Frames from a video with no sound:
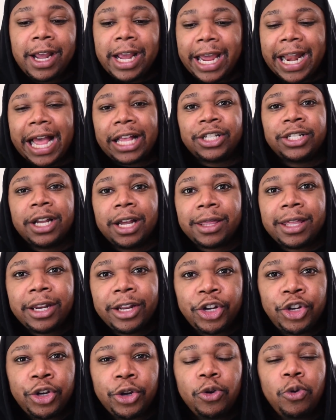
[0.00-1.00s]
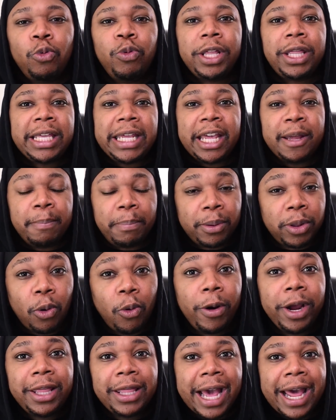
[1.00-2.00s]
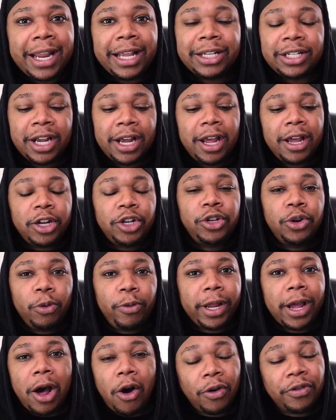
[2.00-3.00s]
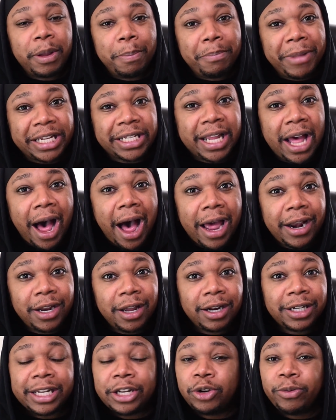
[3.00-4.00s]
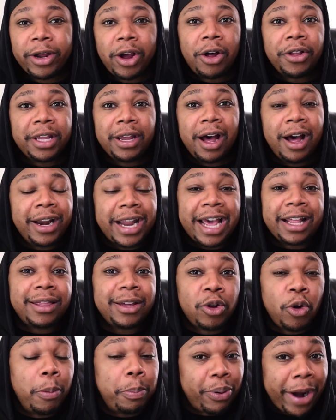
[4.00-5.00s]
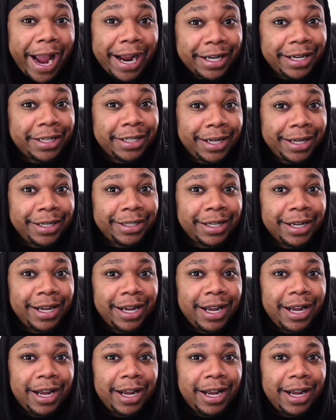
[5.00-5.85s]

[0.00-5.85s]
It has nothing to do with the employee that is doing all the misconduct and doing all the unethical practices.